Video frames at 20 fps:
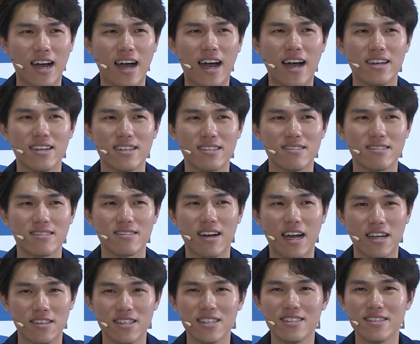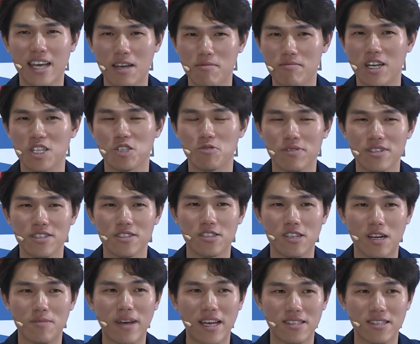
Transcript: I think there must be some